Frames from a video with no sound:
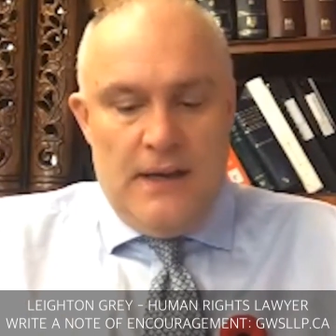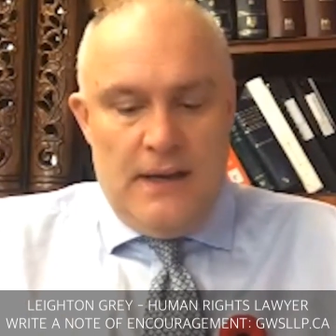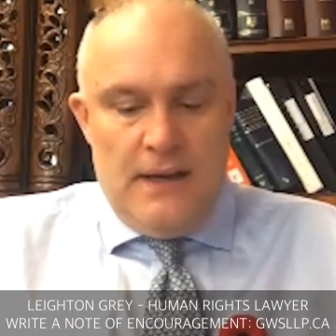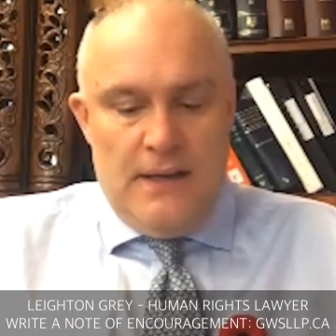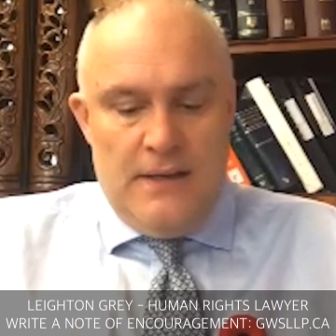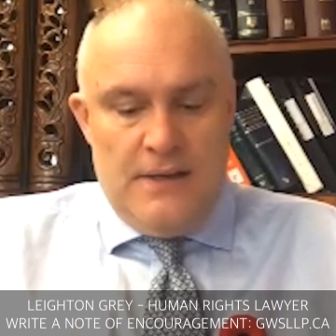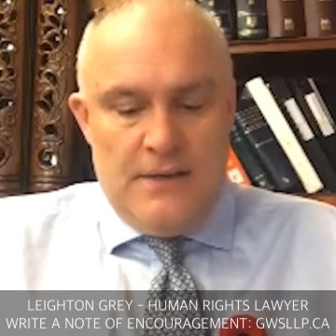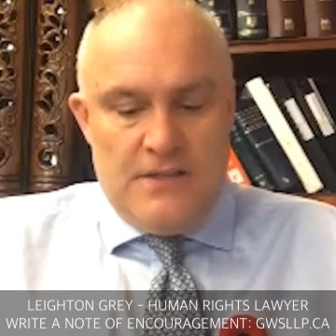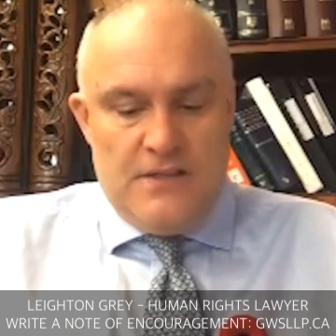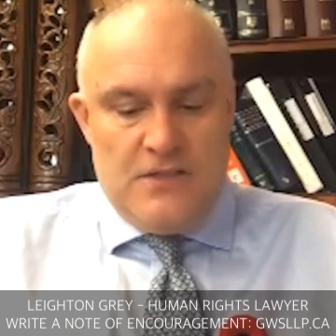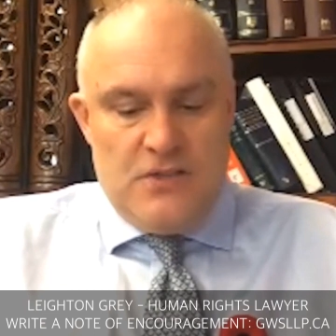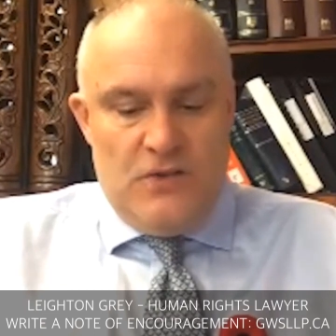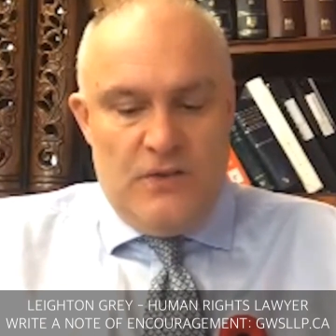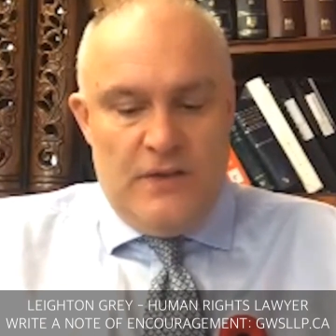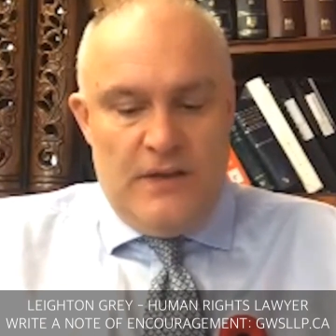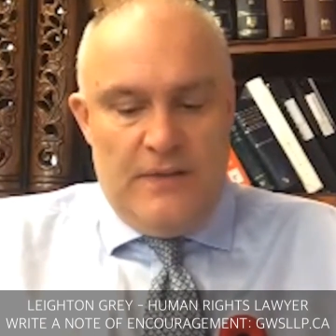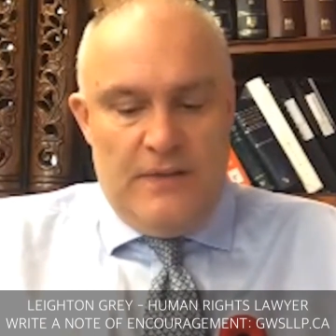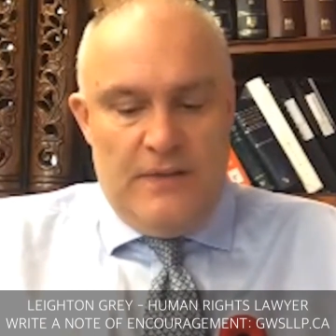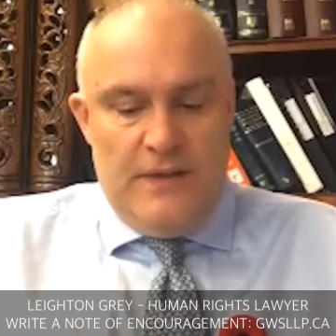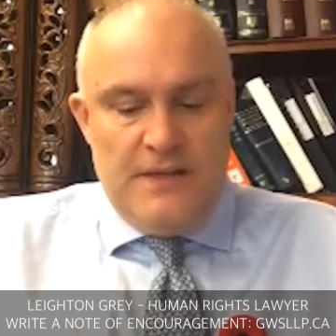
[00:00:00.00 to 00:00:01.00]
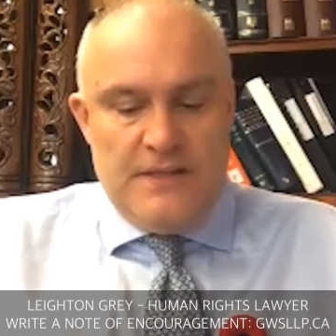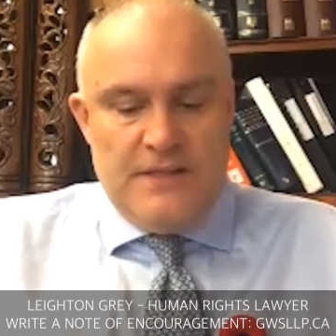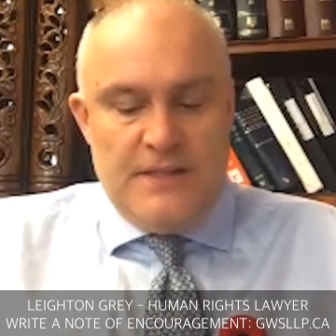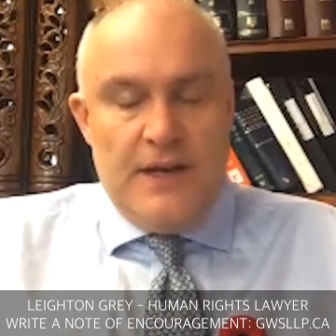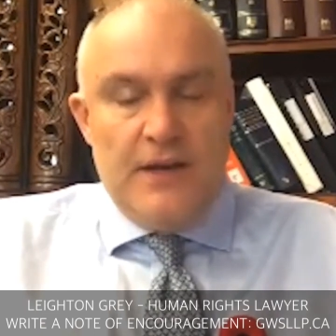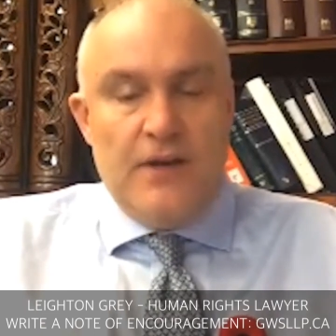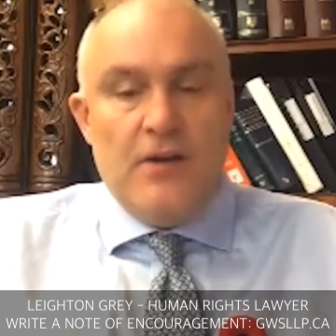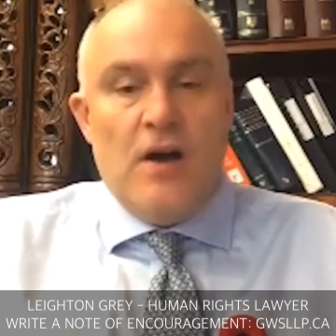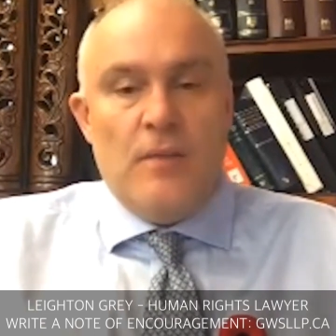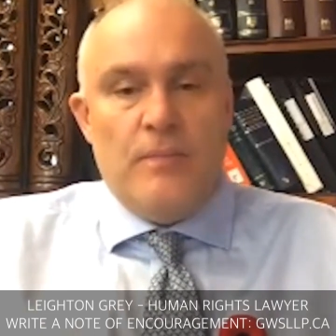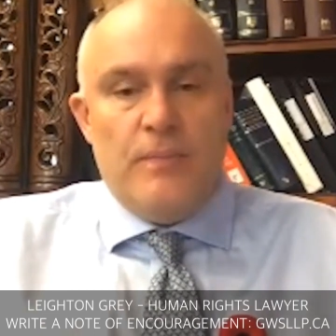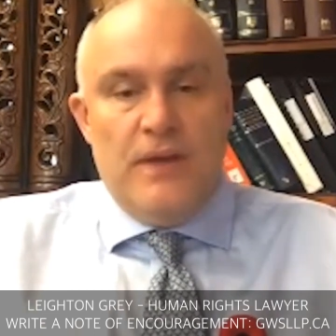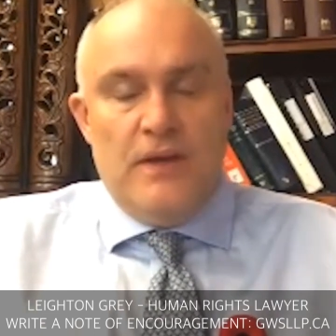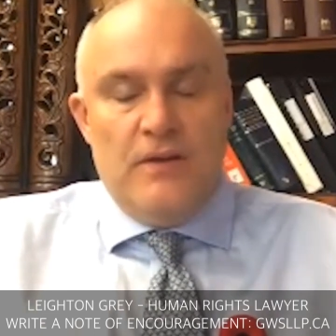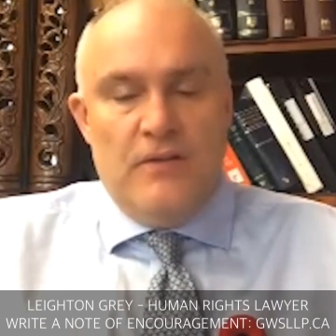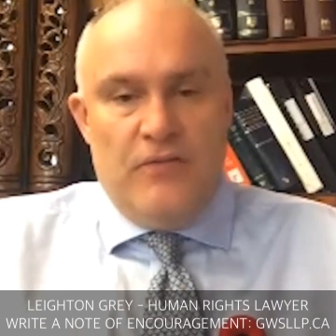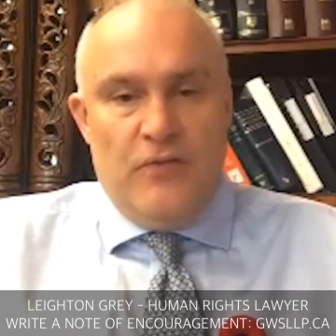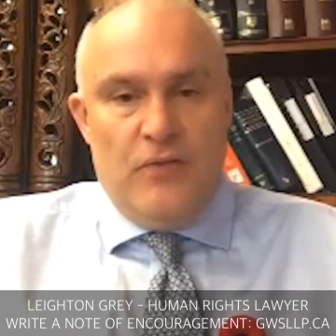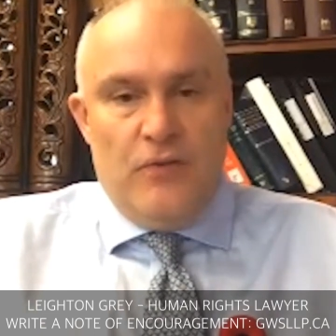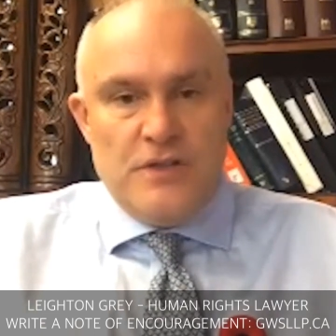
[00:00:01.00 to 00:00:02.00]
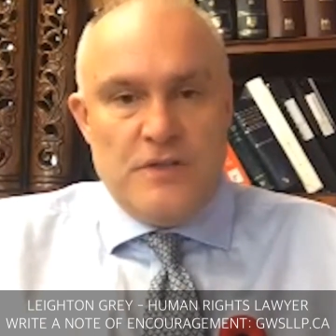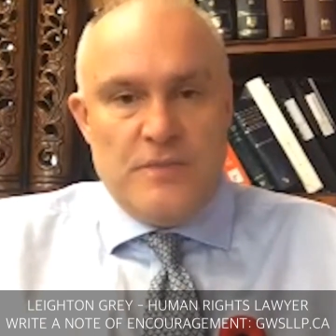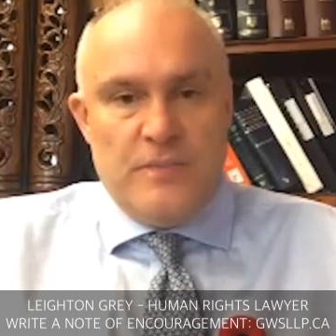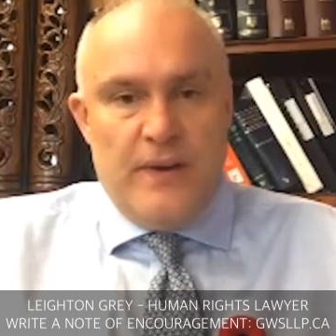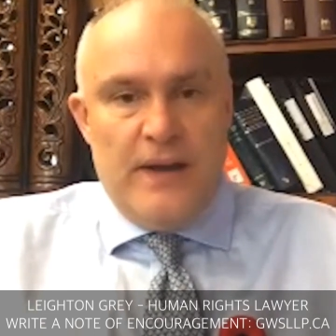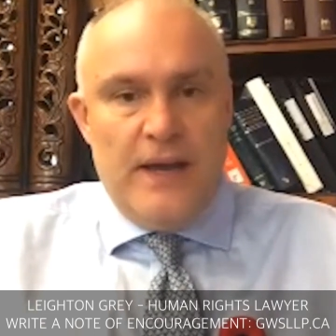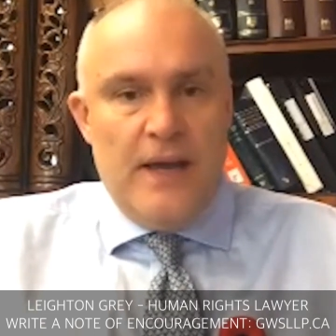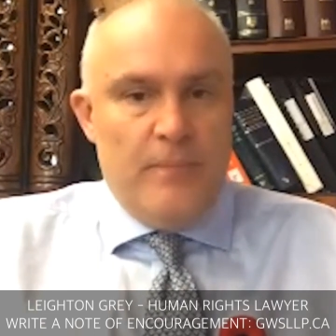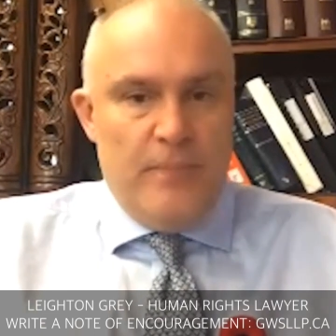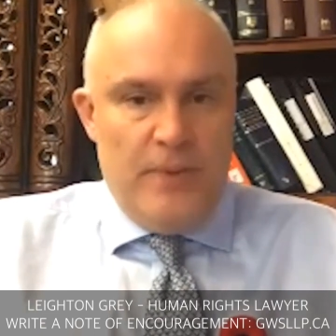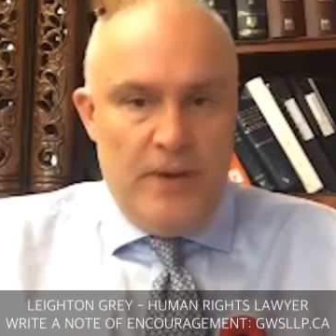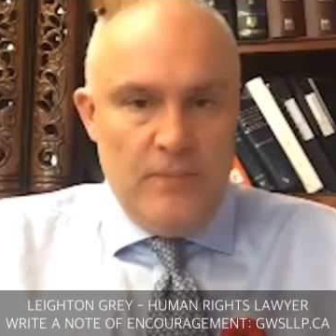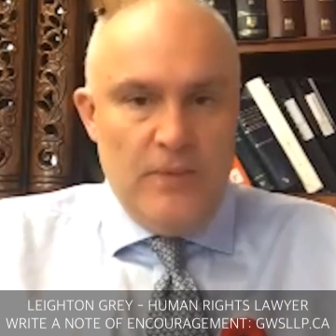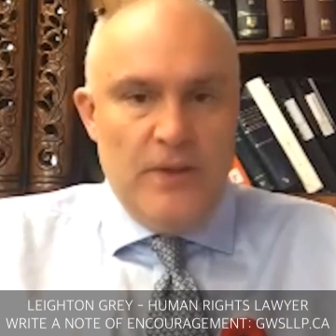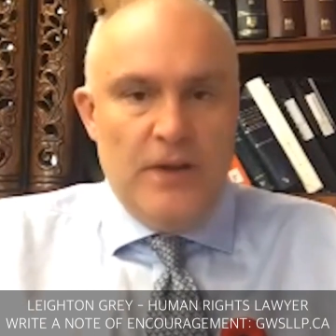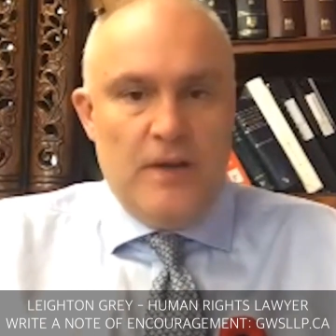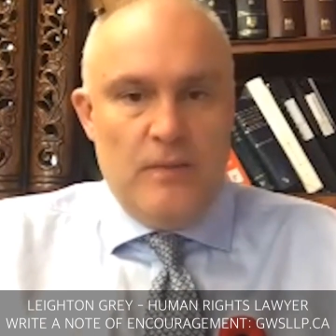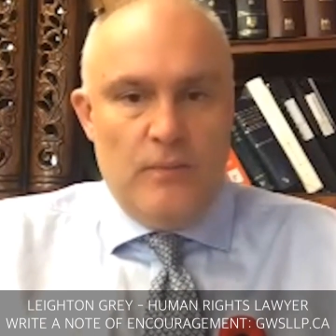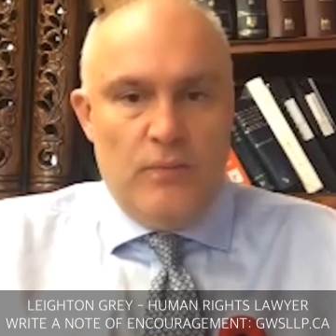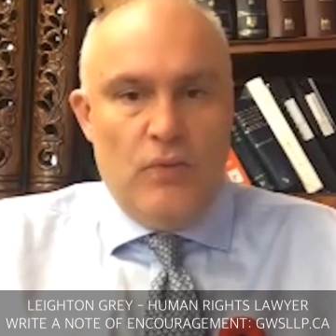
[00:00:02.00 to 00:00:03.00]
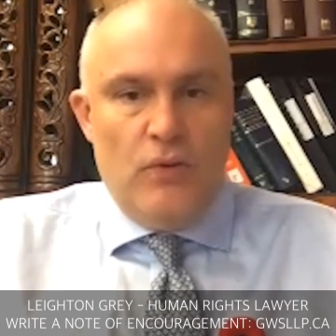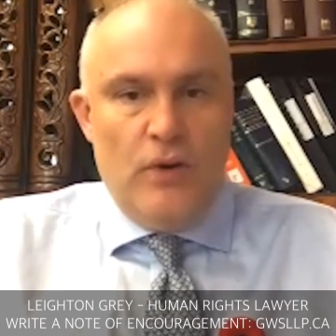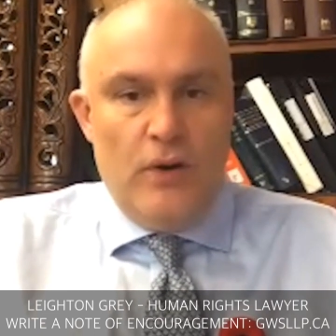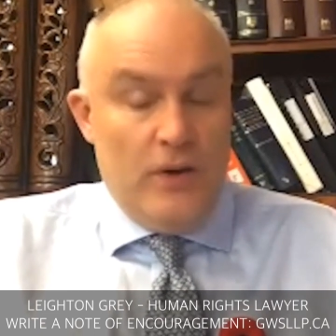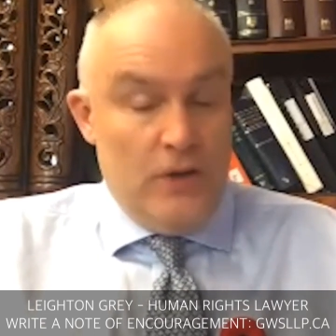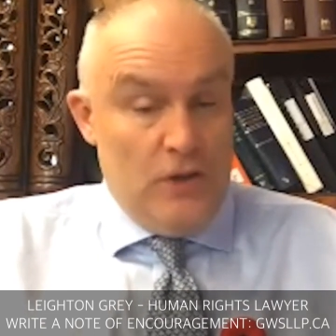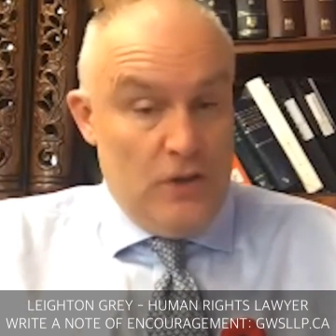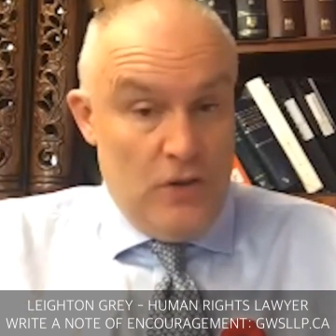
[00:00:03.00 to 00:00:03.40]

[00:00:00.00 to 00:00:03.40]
so that these cannot be enforced by a public employer,